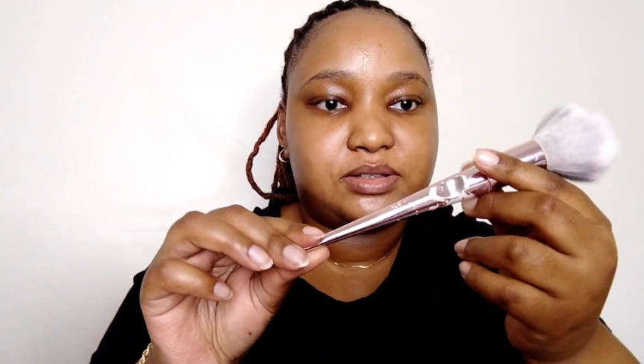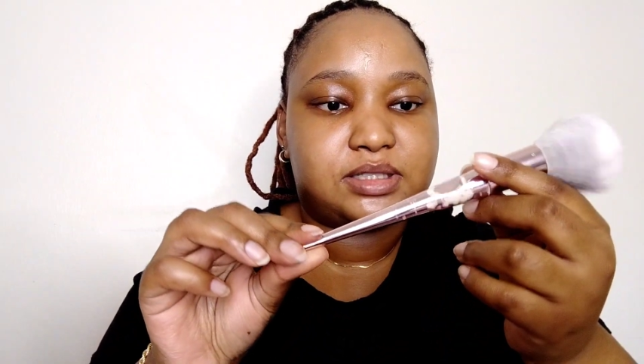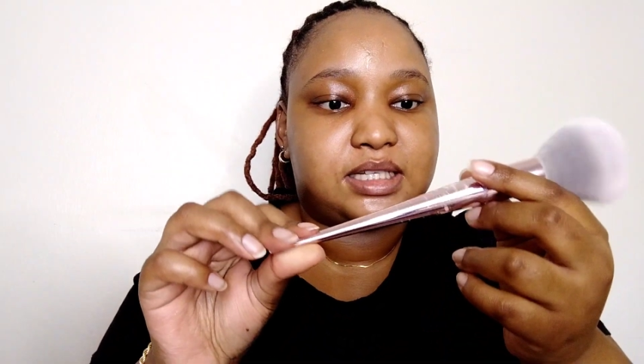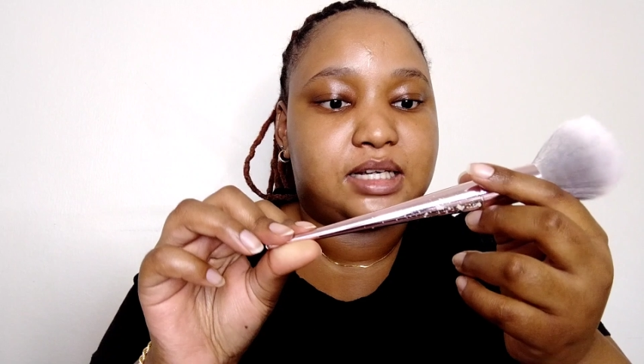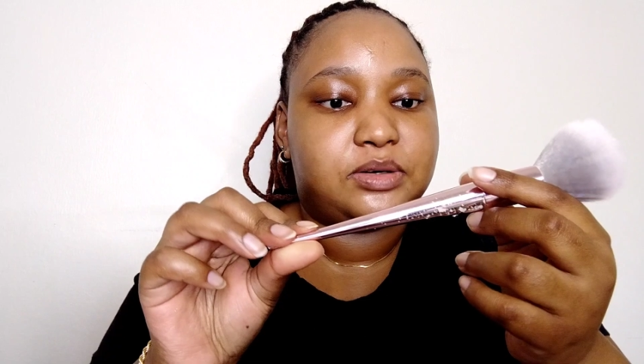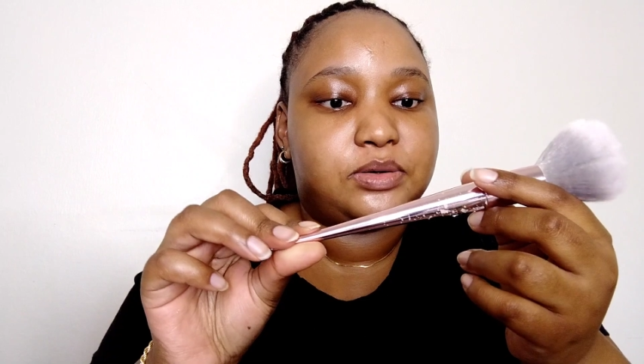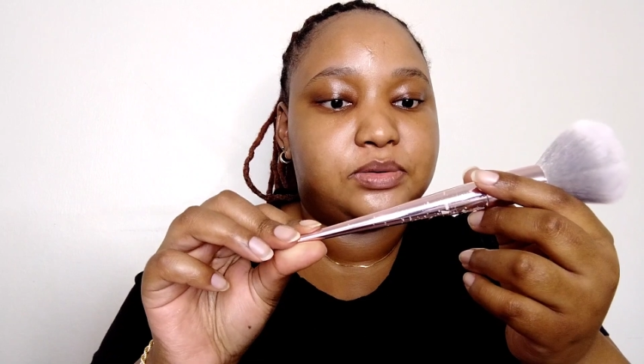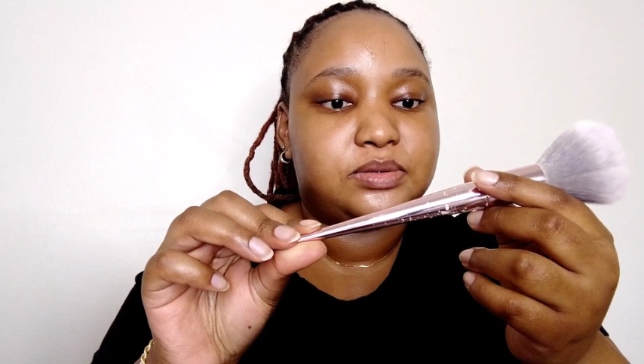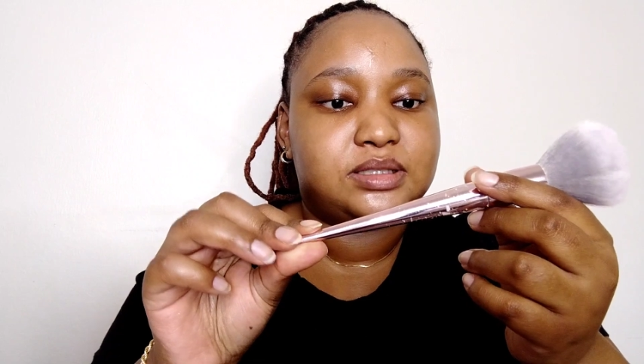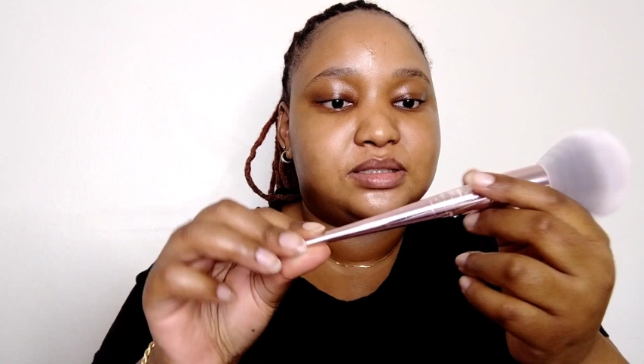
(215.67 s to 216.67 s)
it's getting
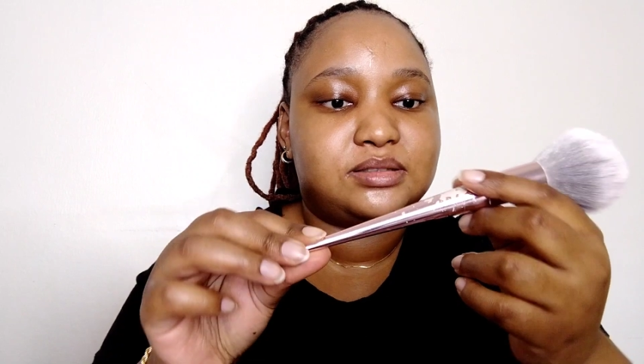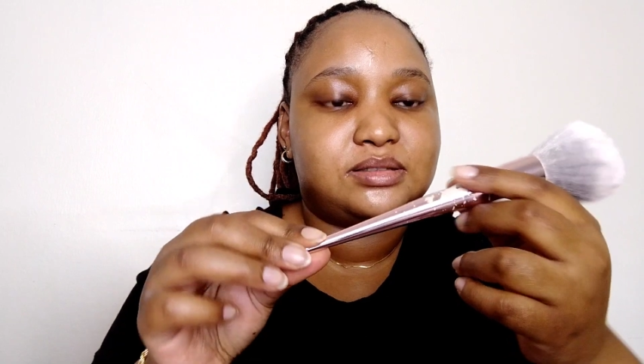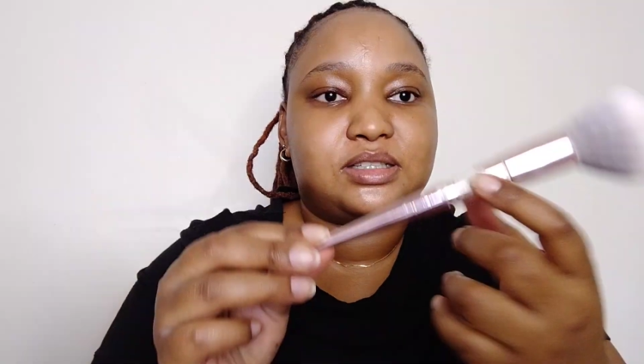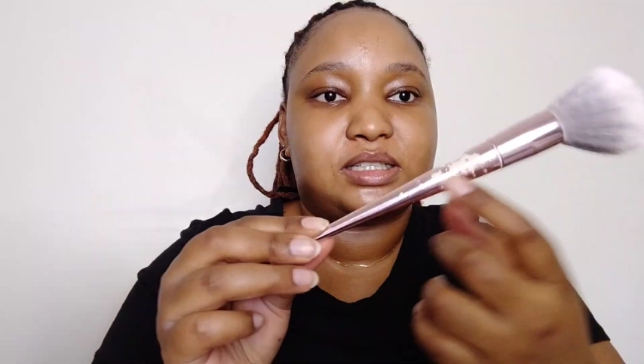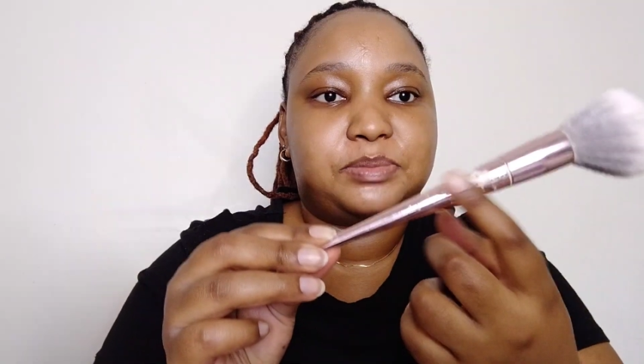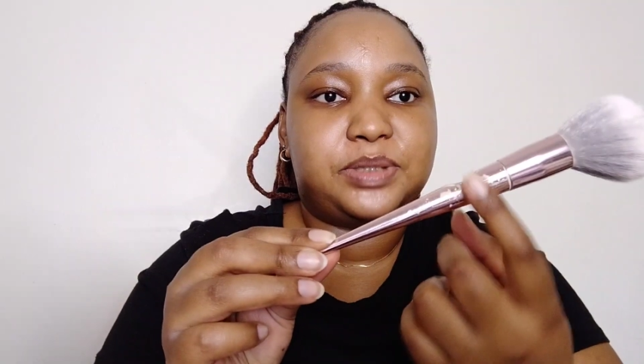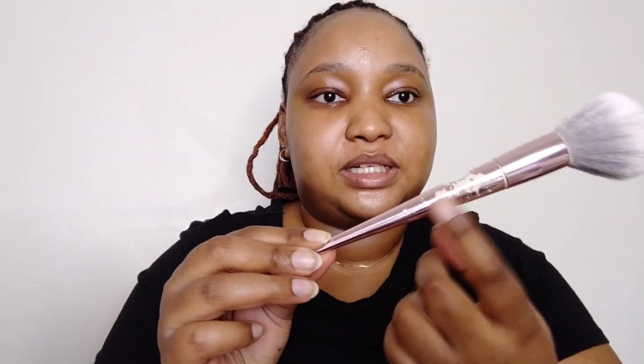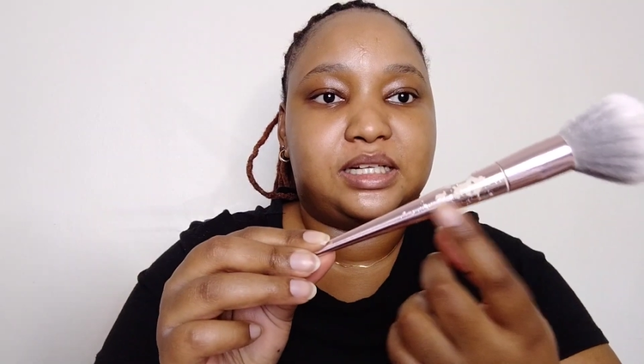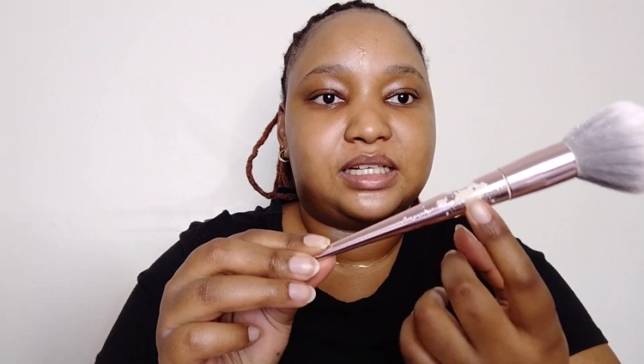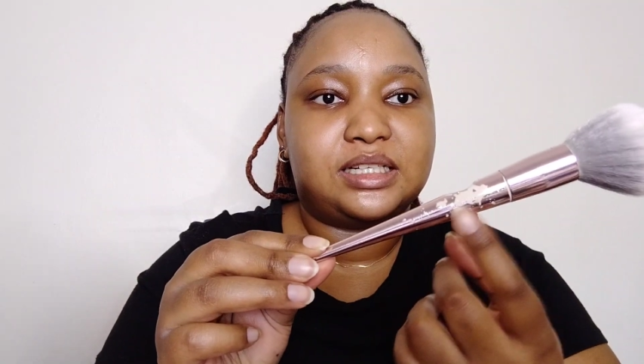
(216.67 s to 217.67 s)
old. Look at
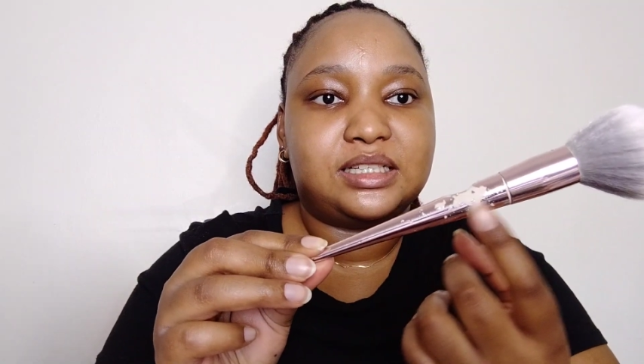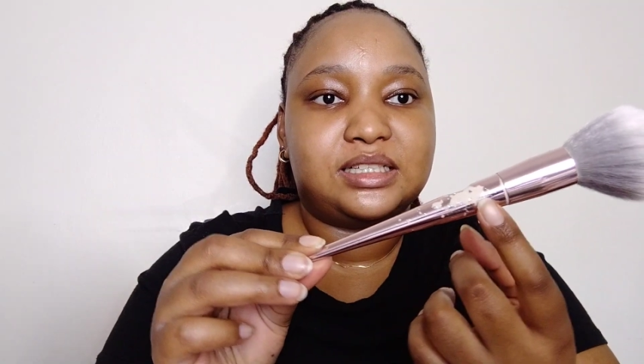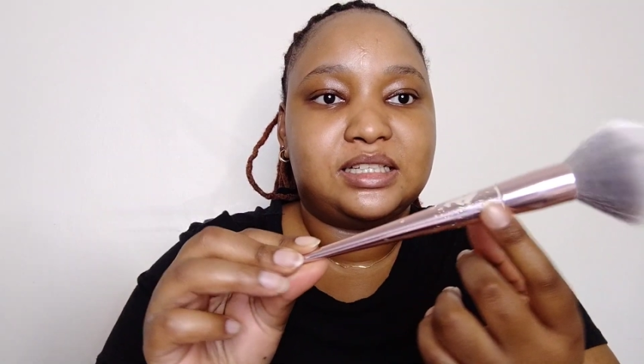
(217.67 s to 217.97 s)
peeling.